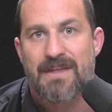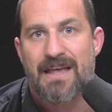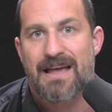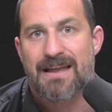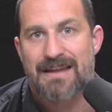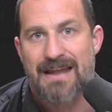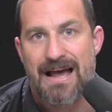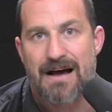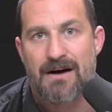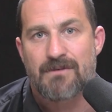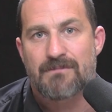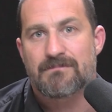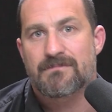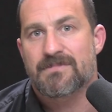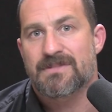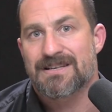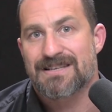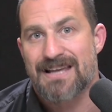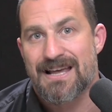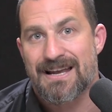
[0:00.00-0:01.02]
And now
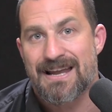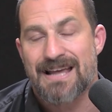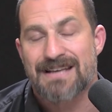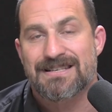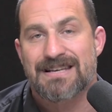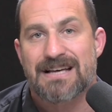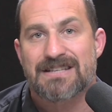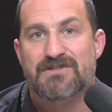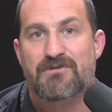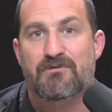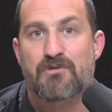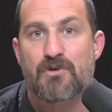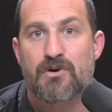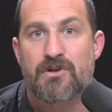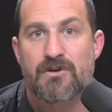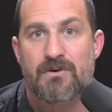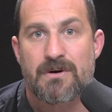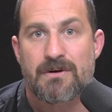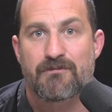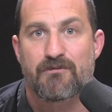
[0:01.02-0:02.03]
the DNA tests
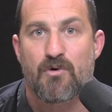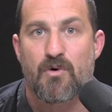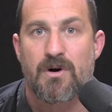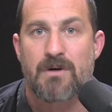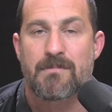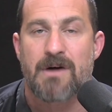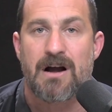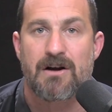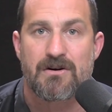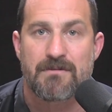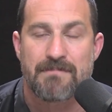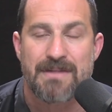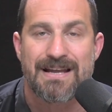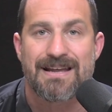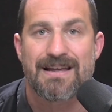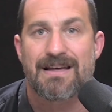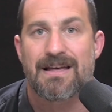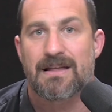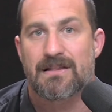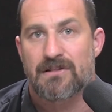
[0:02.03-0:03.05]
further inform our
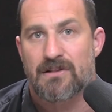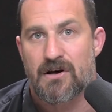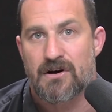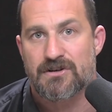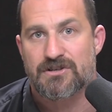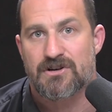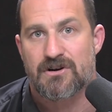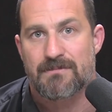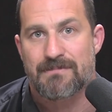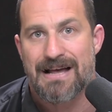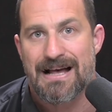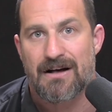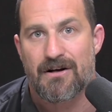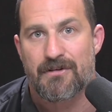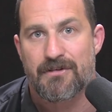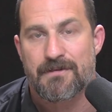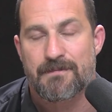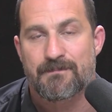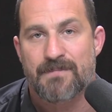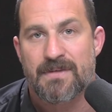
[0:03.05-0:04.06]
immediate and long-term
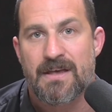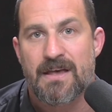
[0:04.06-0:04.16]
health.